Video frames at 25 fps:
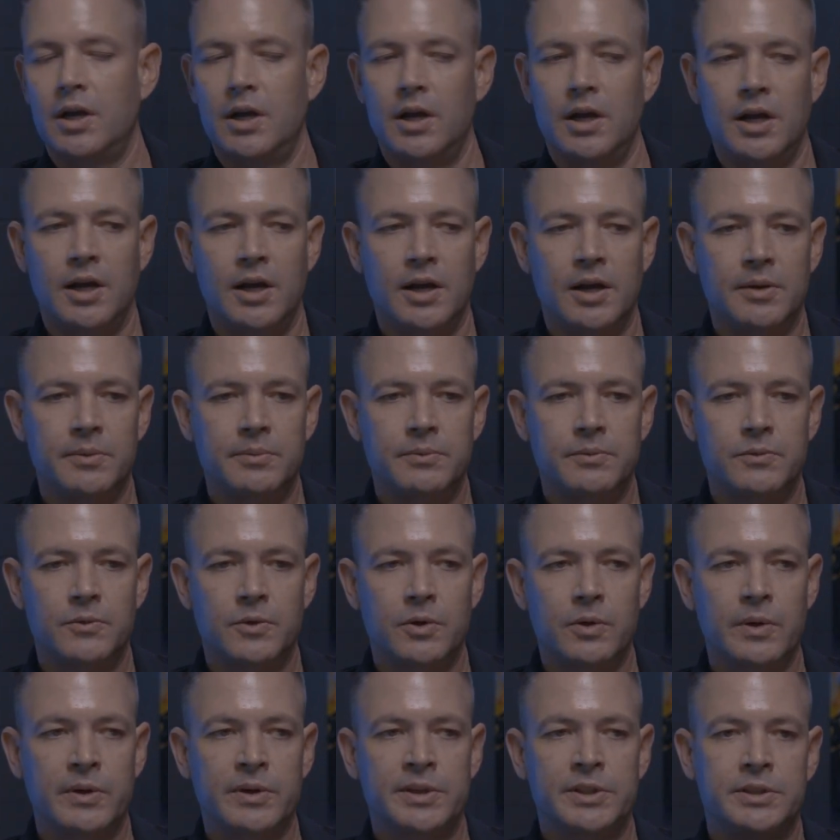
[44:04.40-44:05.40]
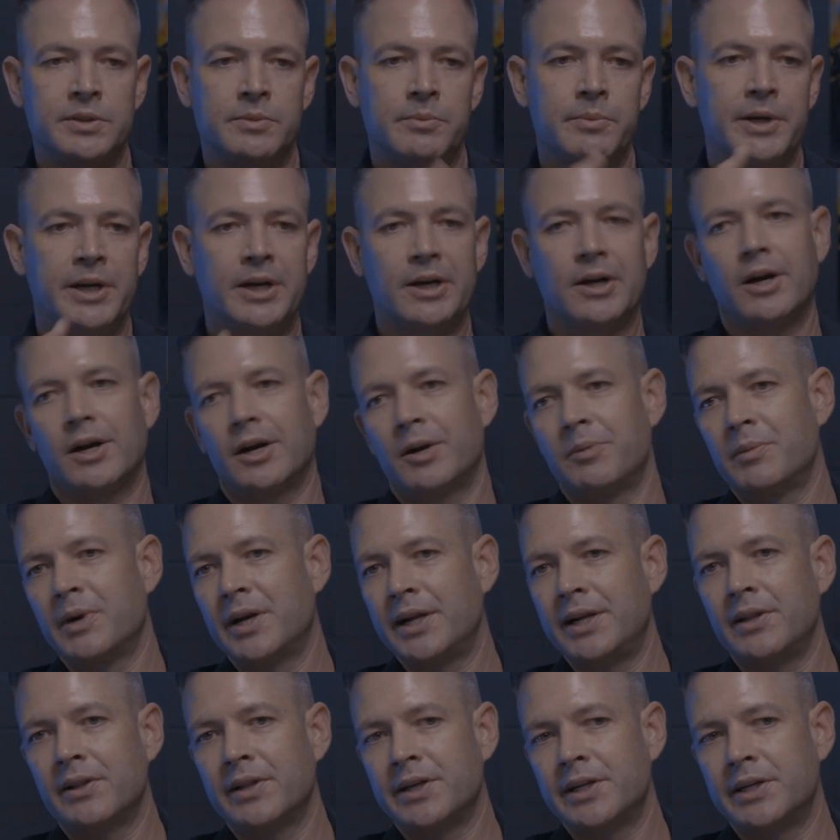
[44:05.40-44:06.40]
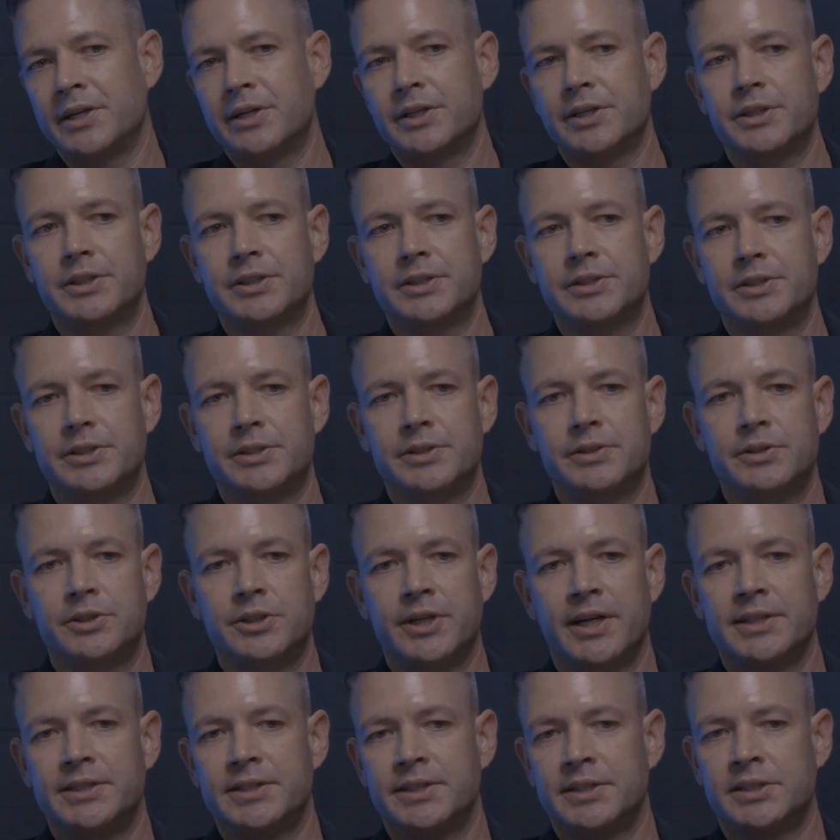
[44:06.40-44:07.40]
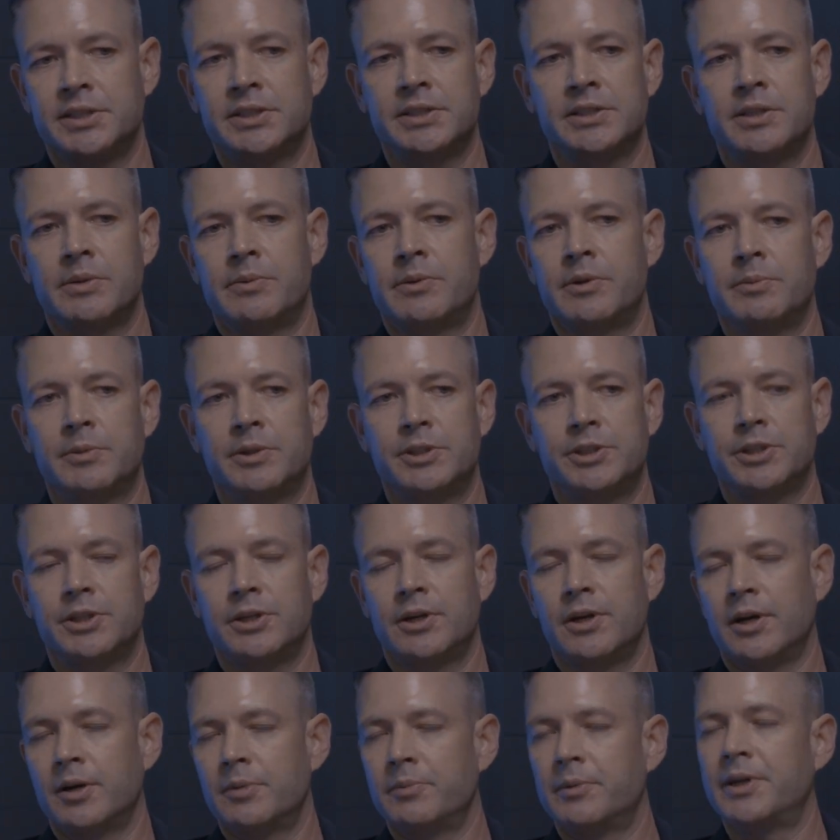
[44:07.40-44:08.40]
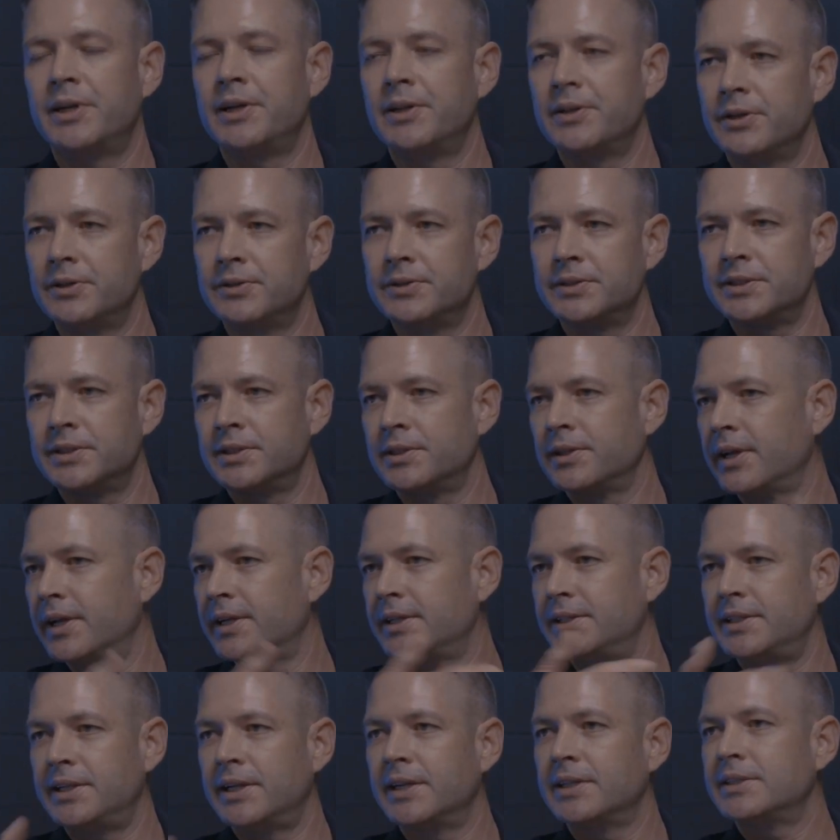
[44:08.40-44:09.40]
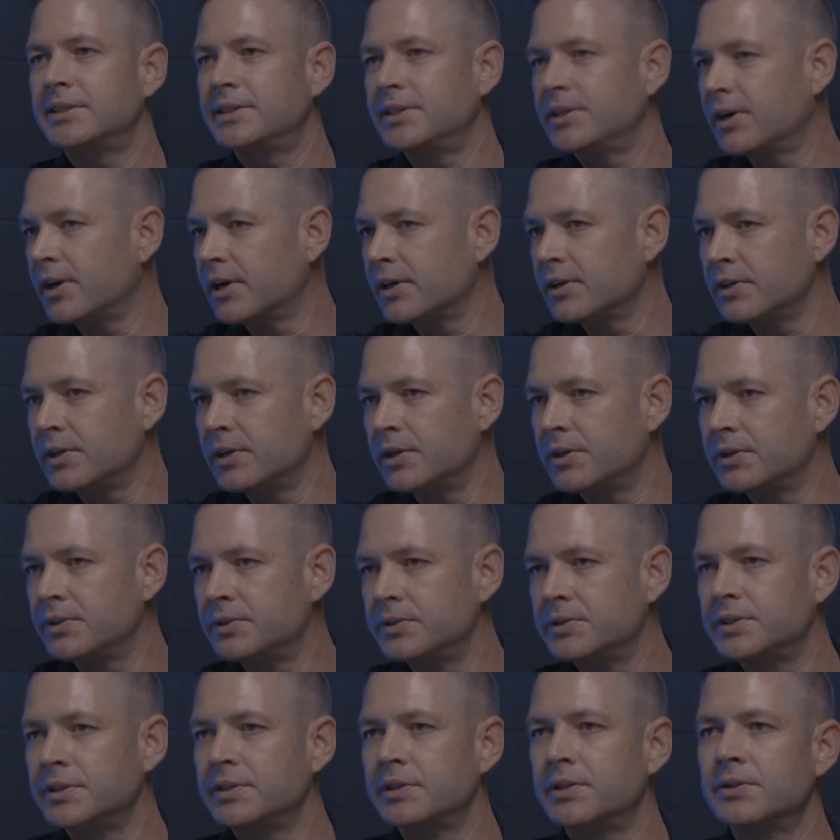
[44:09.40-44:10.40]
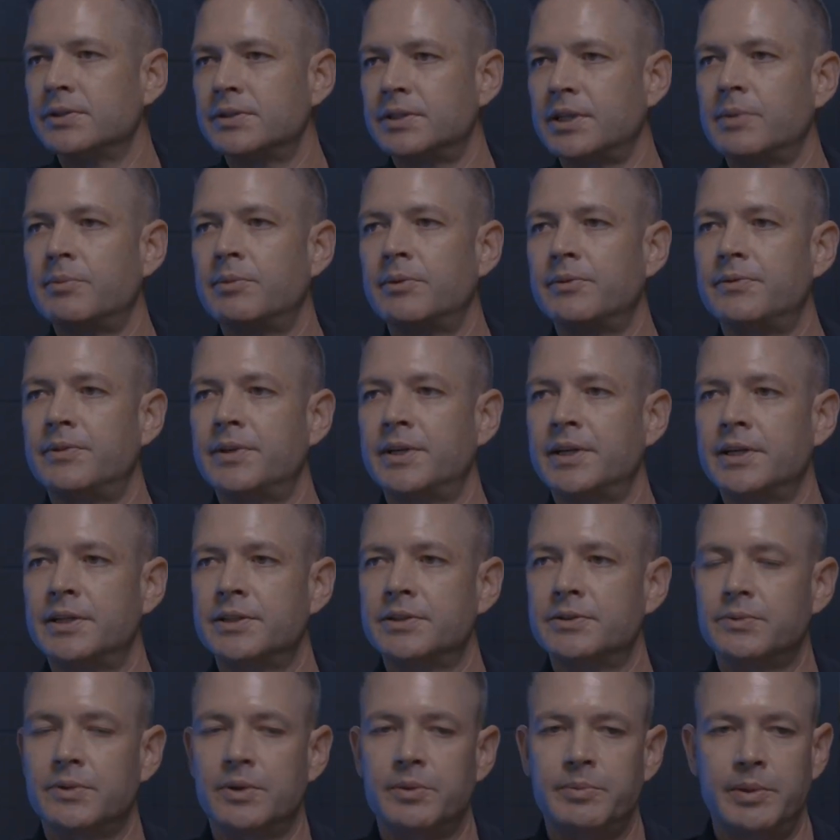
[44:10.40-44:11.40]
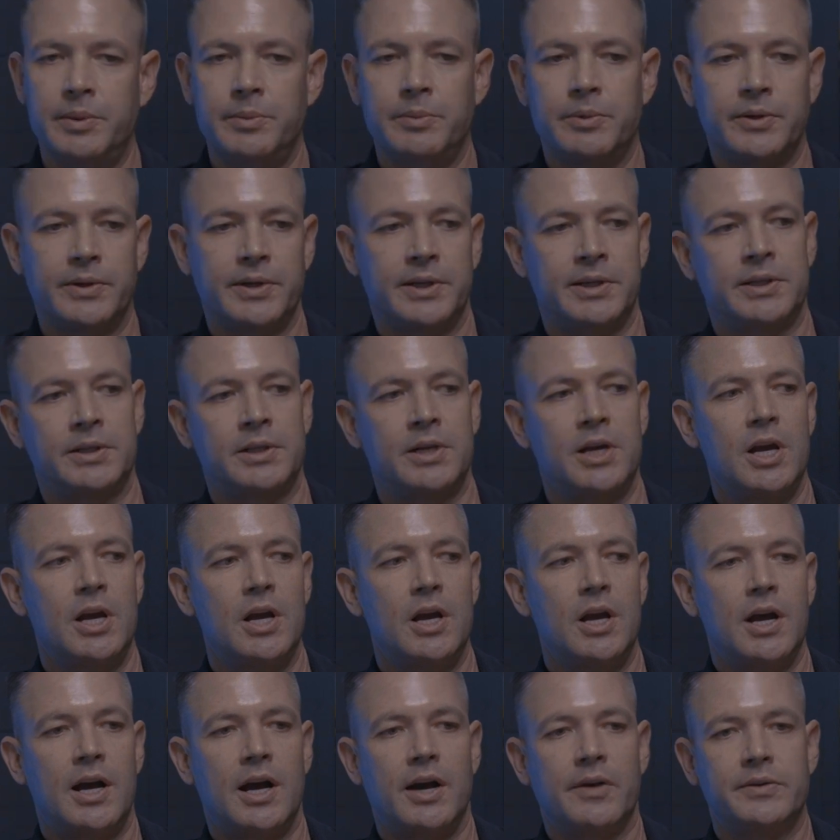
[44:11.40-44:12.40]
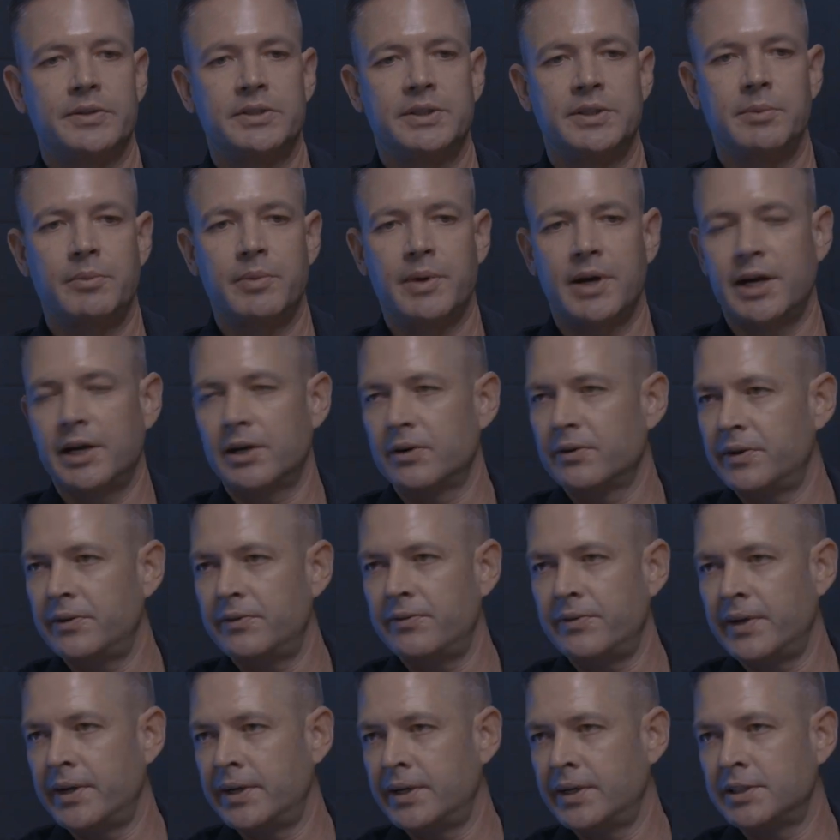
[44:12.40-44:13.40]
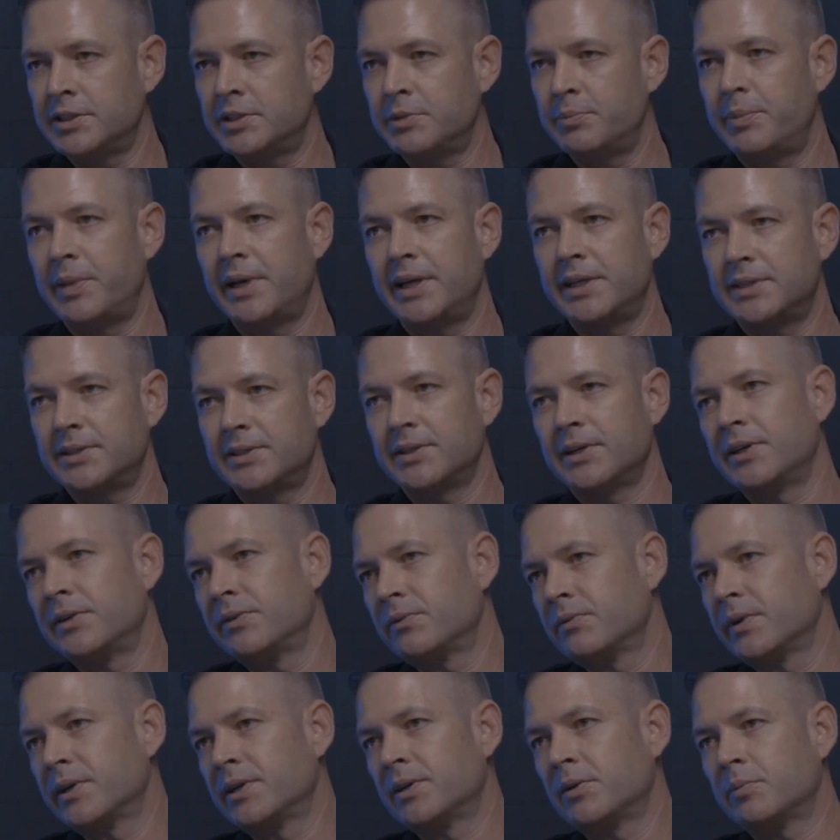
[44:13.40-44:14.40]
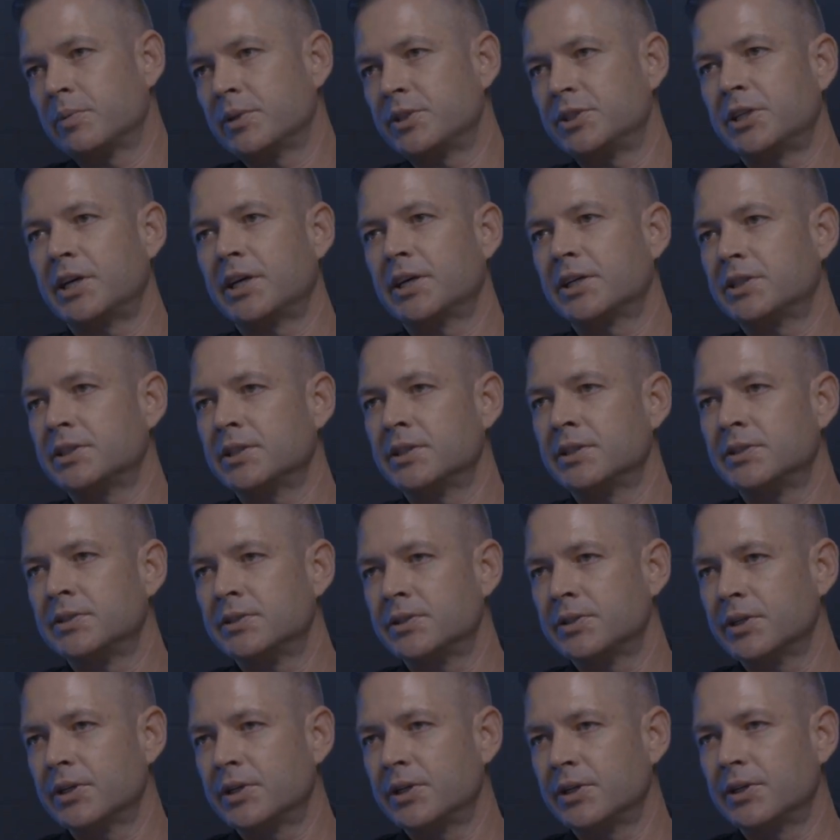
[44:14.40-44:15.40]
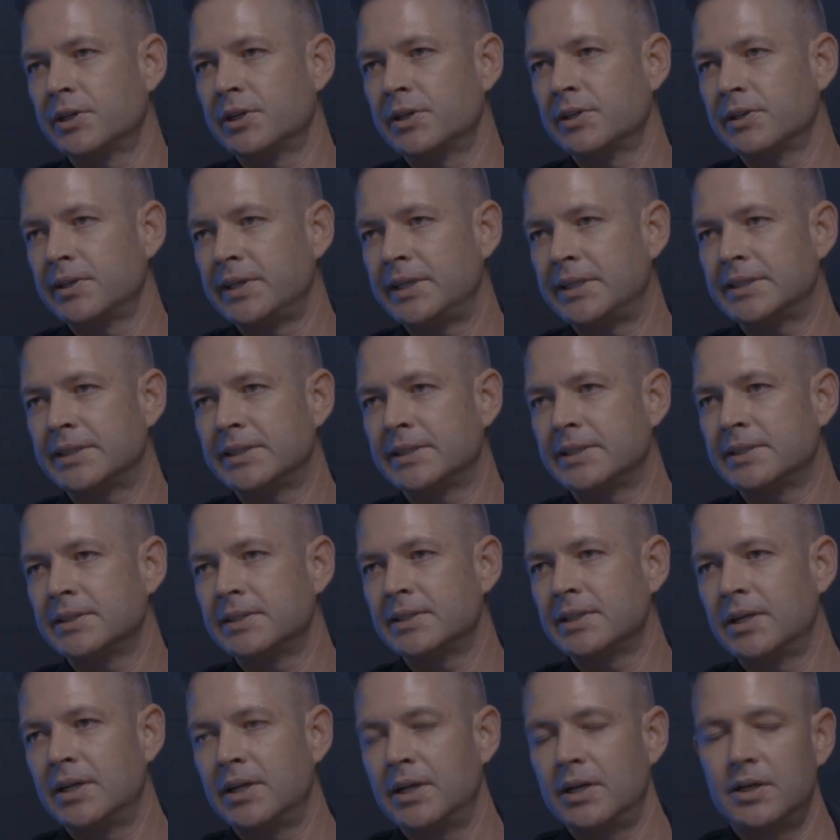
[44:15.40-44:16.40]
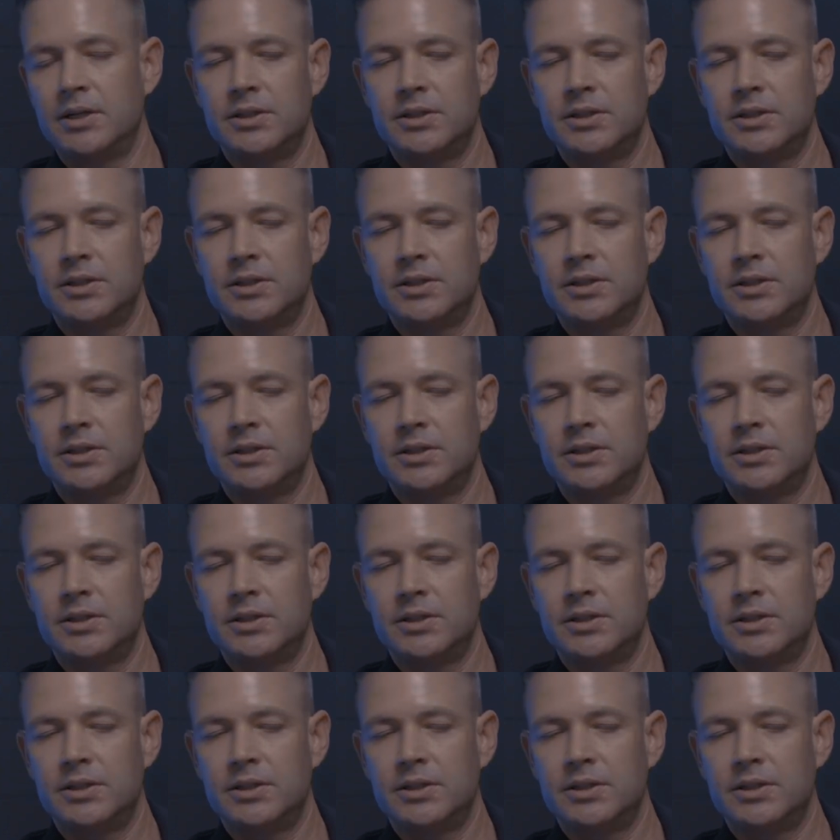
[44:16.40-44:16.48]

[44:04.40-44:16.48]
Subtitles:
Working with some bigger hard money lenders to transition some of the matured hard money loans into like DSCR loans and those type of things where people can obviously buy or refinance based on rental projections or current leases.